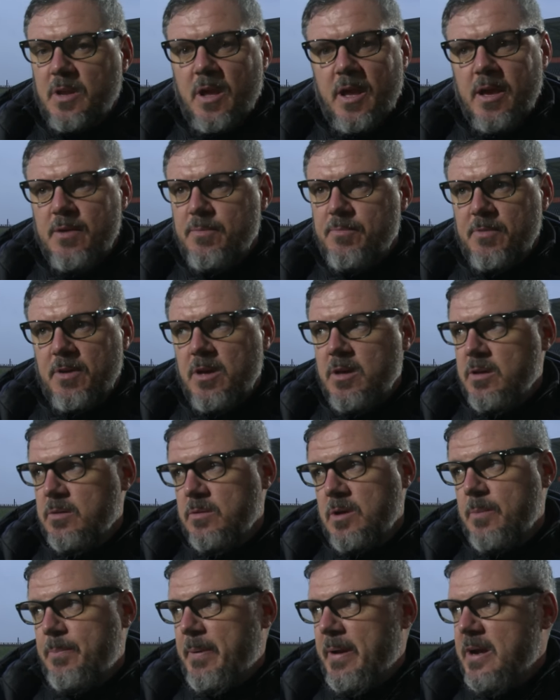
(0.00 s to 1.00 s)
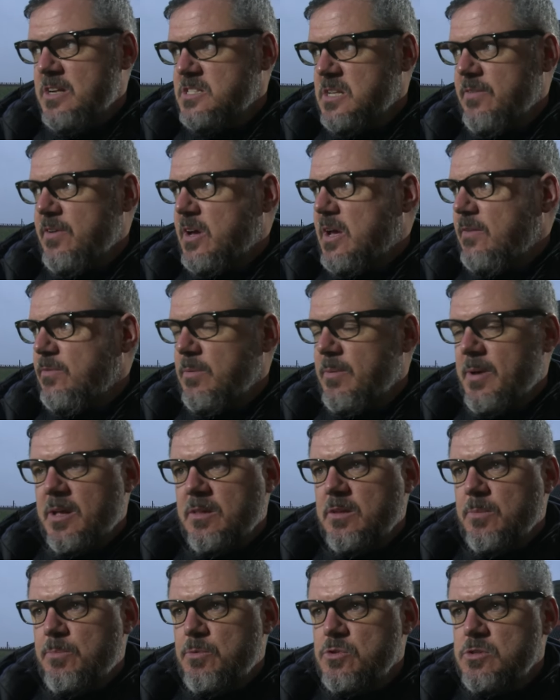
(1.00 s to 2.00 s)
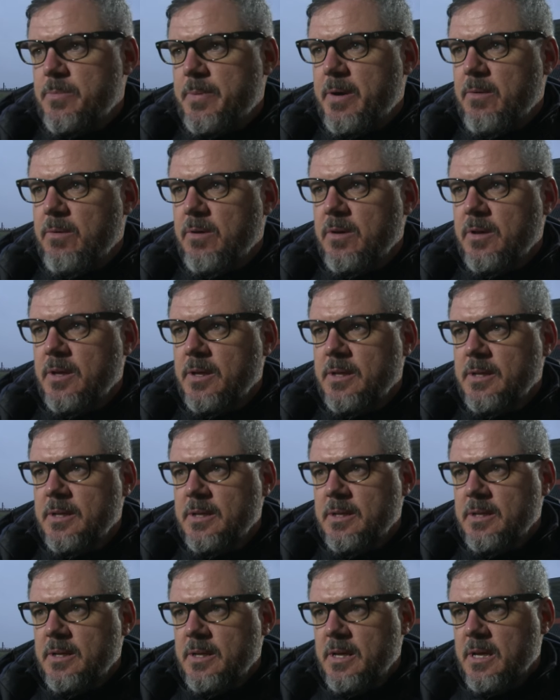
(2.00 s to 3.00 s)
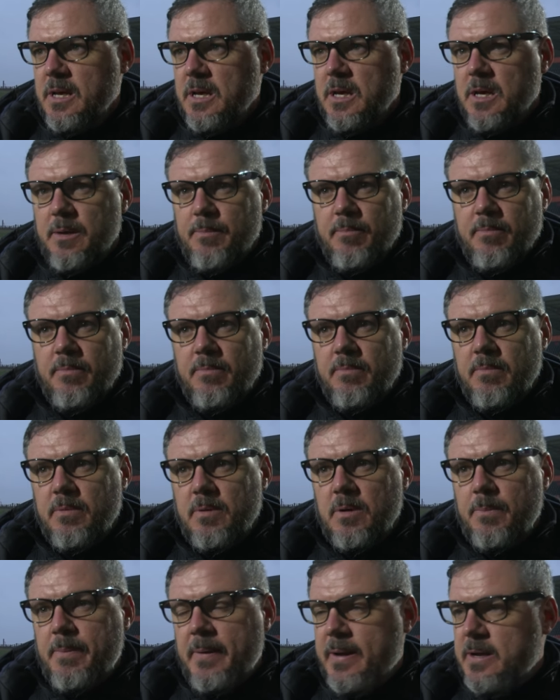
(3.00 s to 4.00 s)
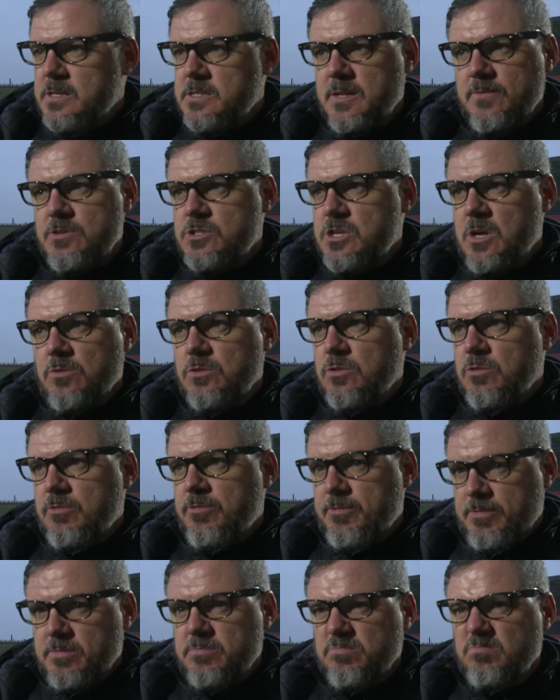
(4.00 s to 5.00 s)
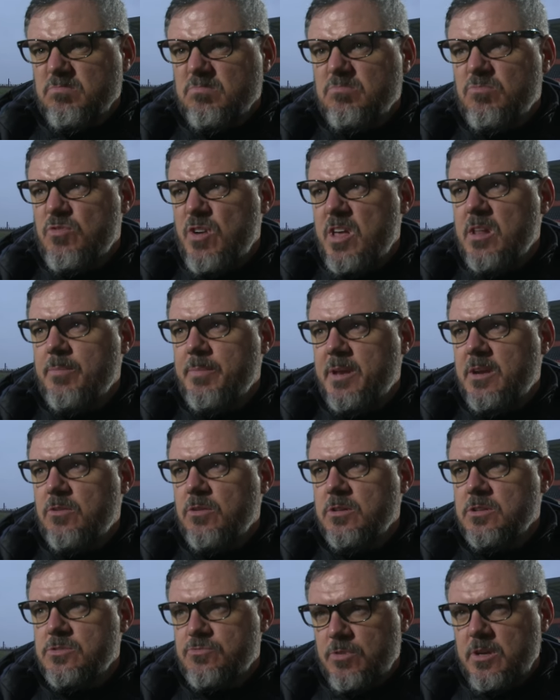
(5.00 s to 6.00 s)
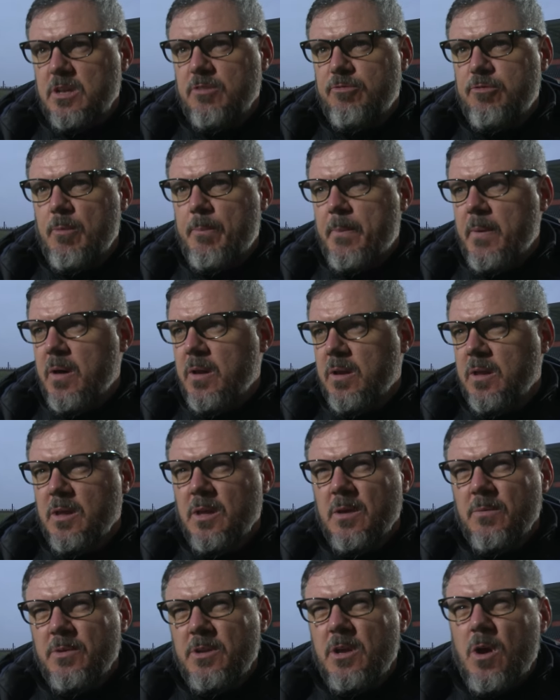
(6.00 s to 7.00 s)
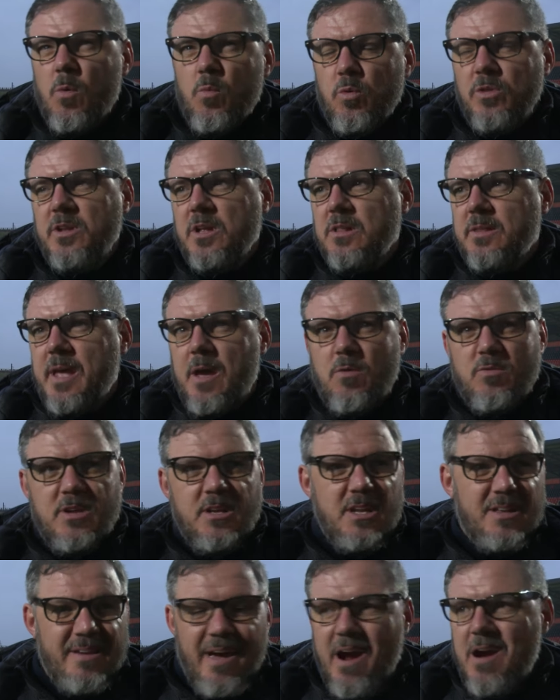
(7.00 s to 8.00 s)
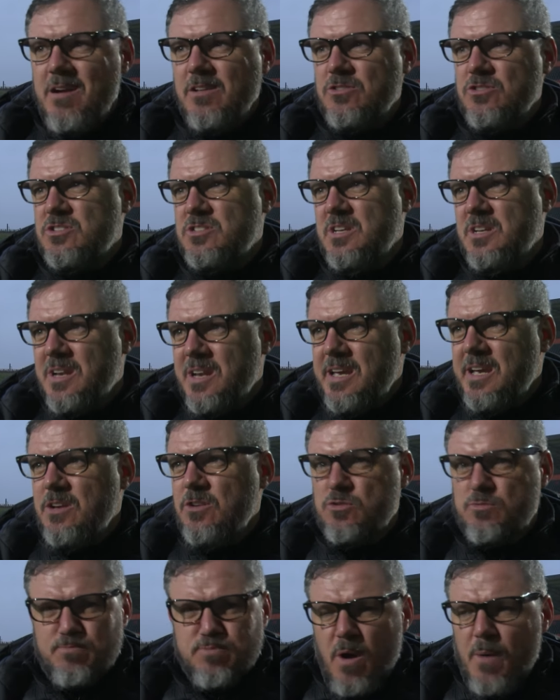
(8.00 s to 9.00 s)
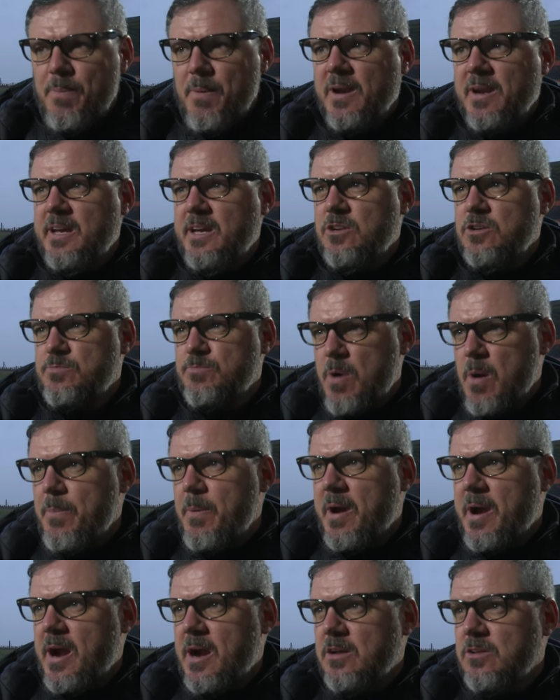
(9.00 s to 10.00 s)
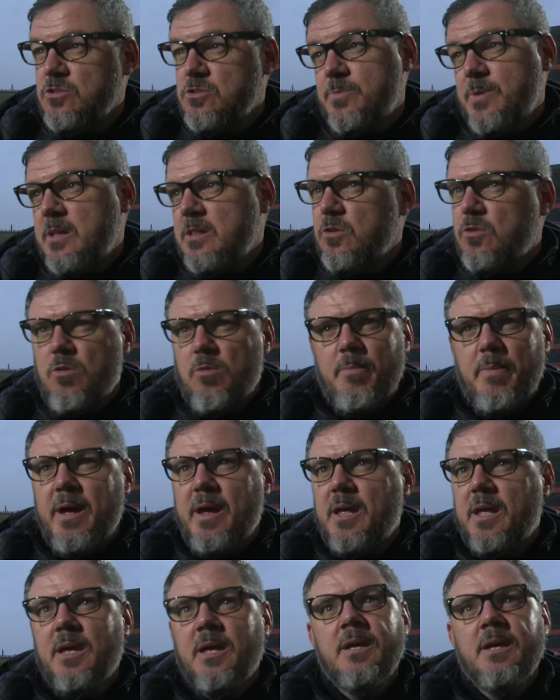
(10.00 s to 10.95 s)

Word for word: Yeah, our players never gave them out the buzz about. Um, our players never showed enough real minerals, real football. When you go one nil down, you need characters, you need leaders, proper leaders, proper characters to be able to come back.